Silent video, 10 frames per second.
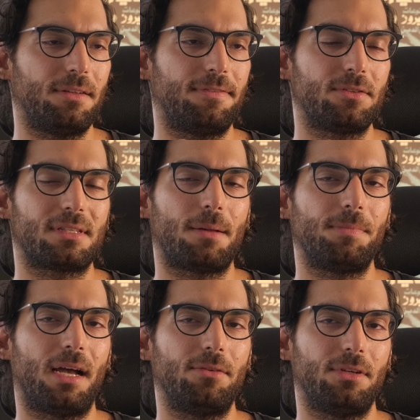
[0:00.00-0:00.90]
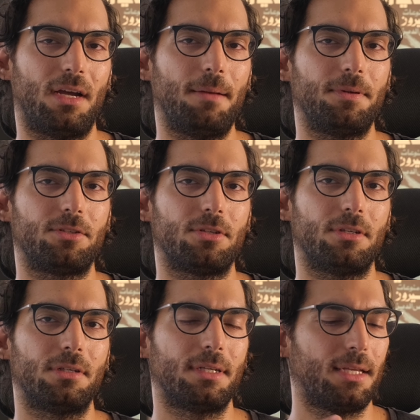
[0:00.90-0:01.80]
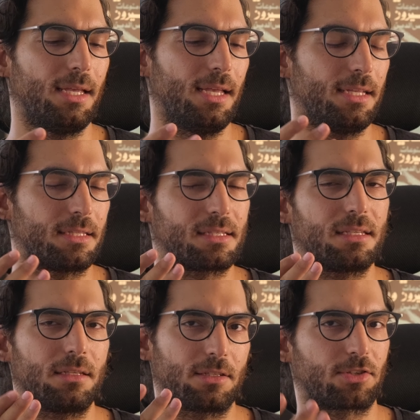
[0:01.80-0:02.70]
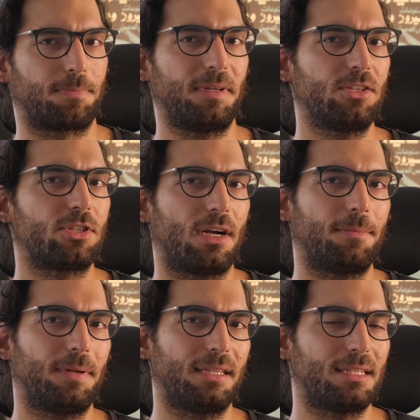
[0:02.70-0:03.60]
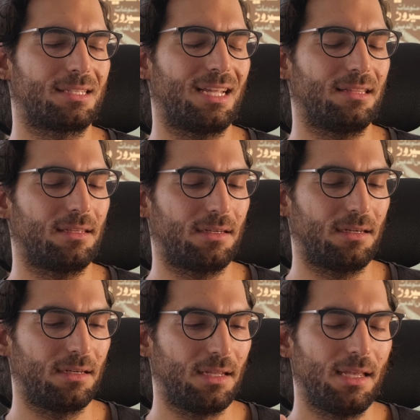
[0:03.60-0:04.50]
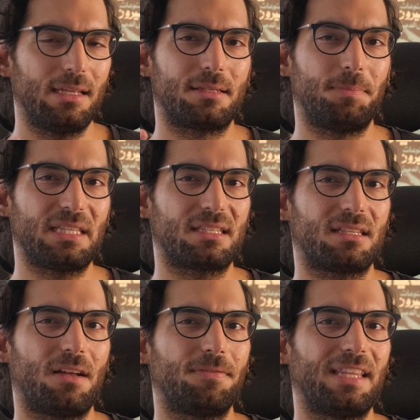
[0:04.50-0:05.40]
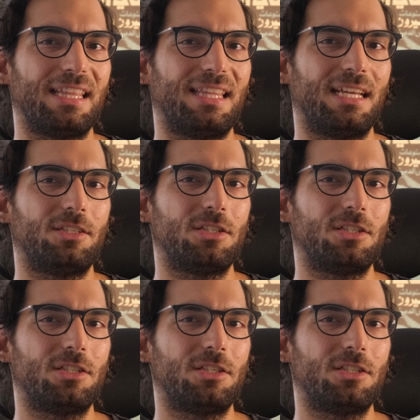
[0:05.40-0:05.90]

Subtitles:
if you stop down your aperture, it's pin sharp at the center, it's a bit soft at the